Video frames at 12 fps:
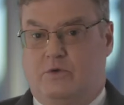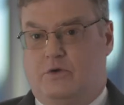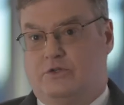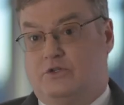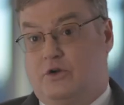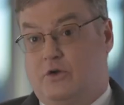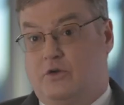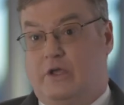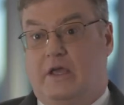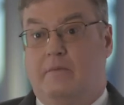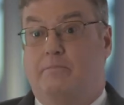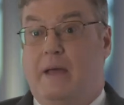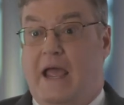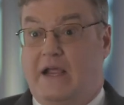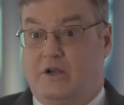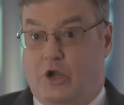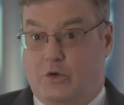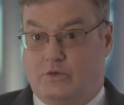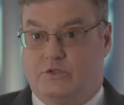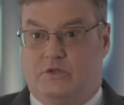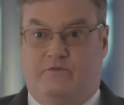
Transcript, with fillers: you could start looking at banknotes